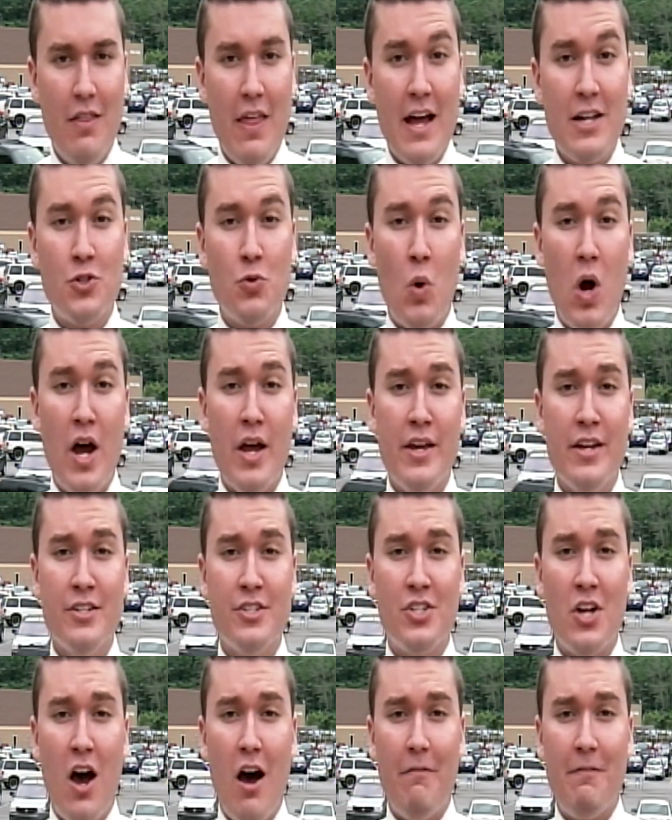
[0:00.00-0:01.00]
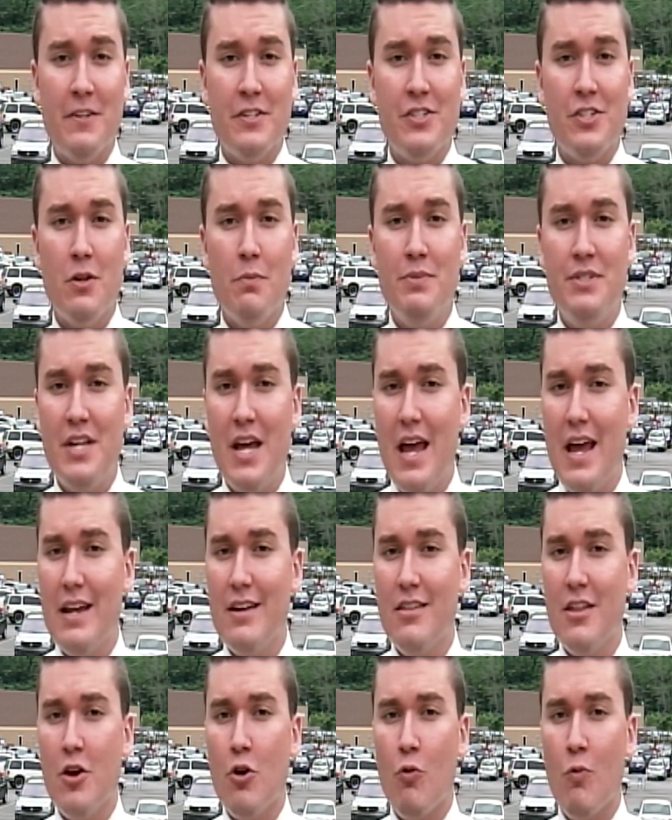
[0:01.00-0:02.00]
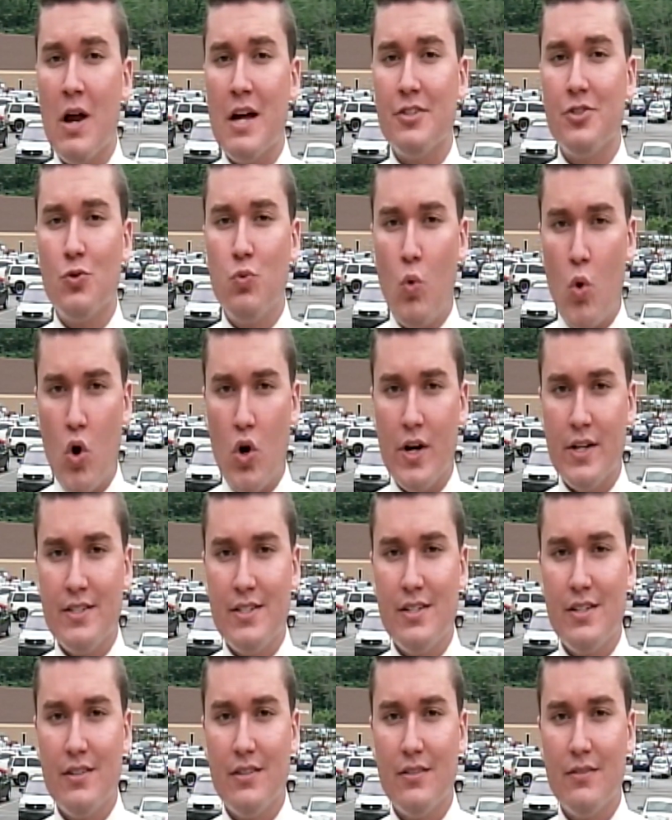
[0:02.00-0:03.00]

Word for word: That's why his office obtained the arrest warrants.